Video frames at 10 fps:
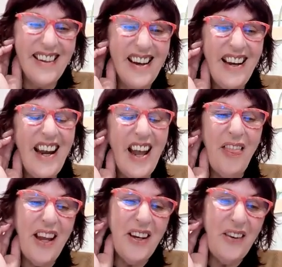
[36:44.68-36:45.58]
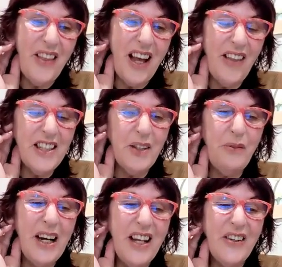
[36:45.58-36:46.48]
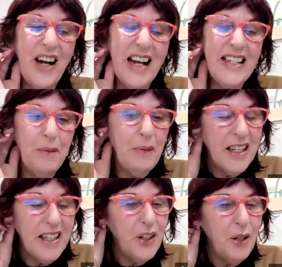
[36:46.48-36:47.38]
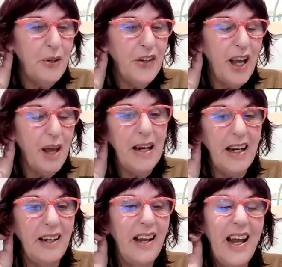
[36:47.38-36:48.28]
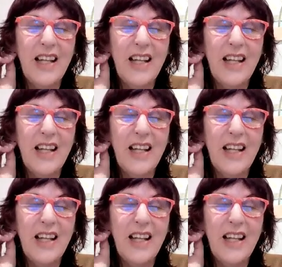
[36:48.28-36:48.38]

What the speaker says: Yeah, thank you. That's a really good idea, because when you're coming,